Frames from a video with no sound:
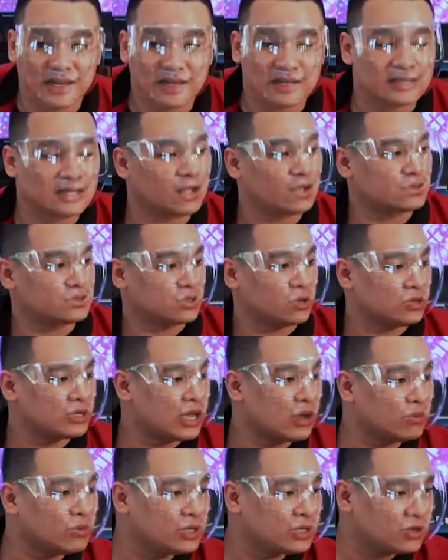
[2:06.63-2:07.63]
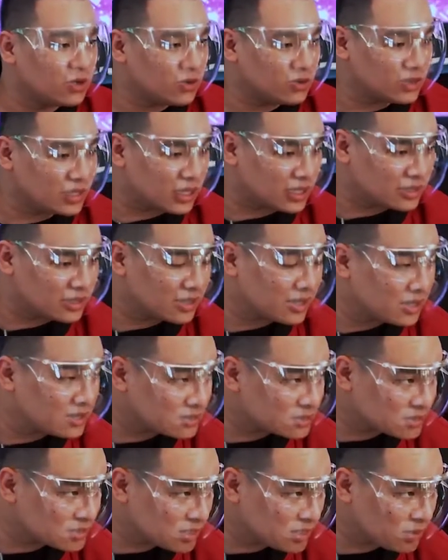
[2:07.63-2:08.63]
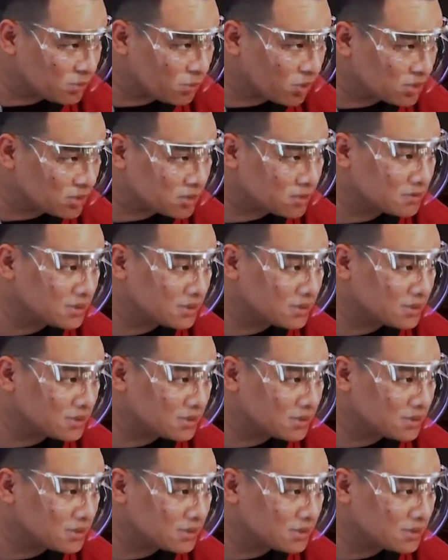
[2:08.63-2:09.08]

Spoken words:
Now, so now we know that C13